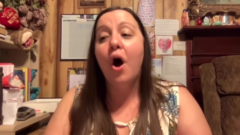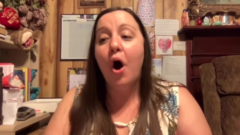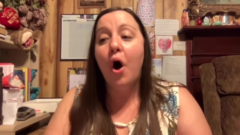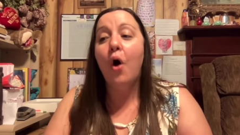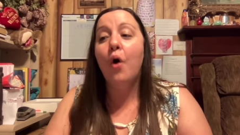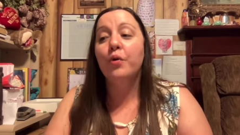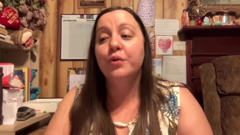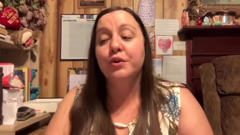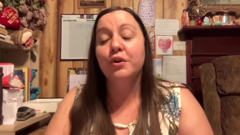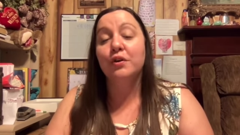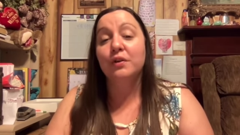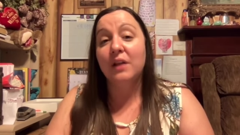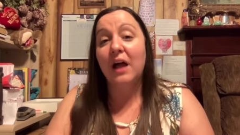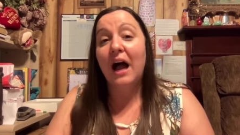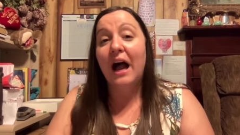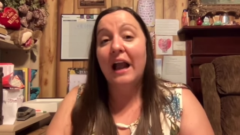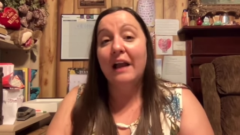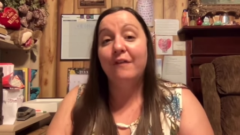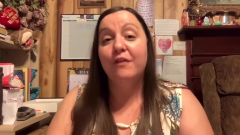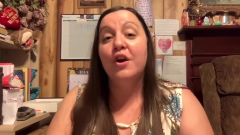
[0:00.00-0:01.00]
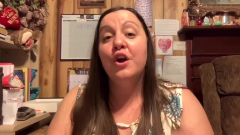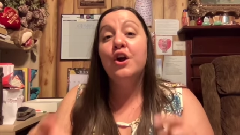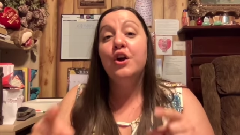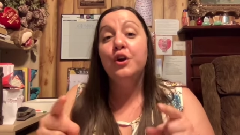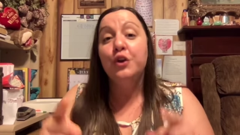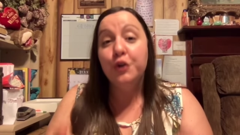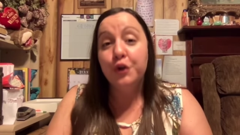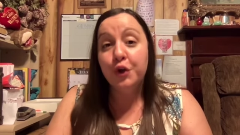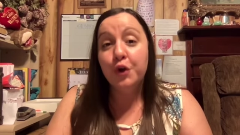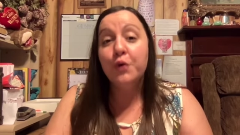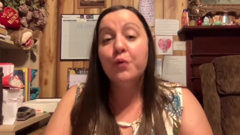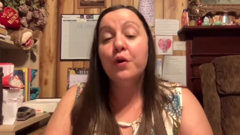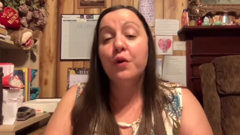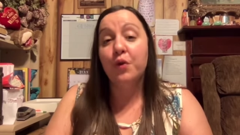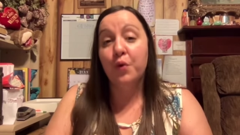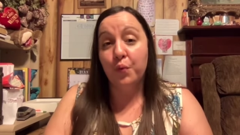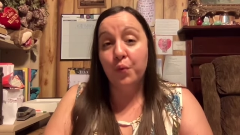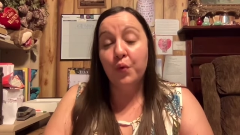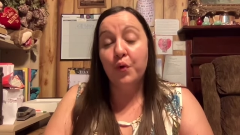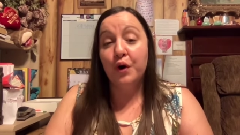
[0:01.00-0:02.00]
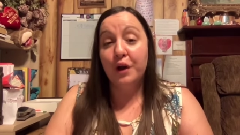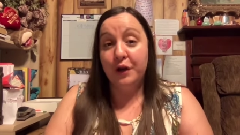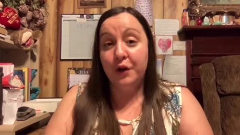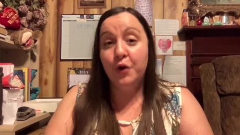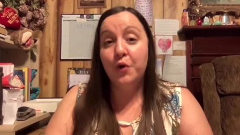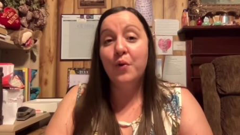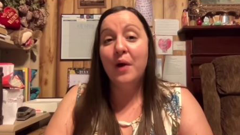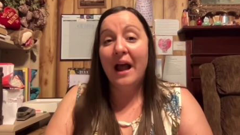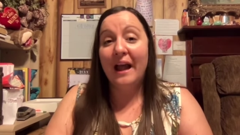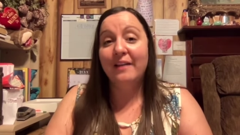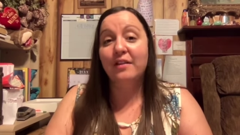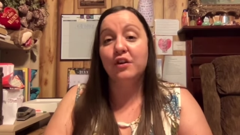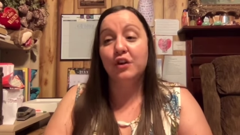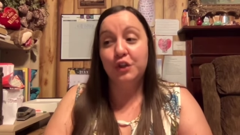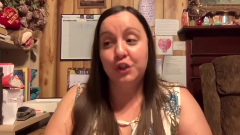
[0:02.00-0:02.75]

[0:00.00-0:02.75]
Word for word: on your life. You are the one who has to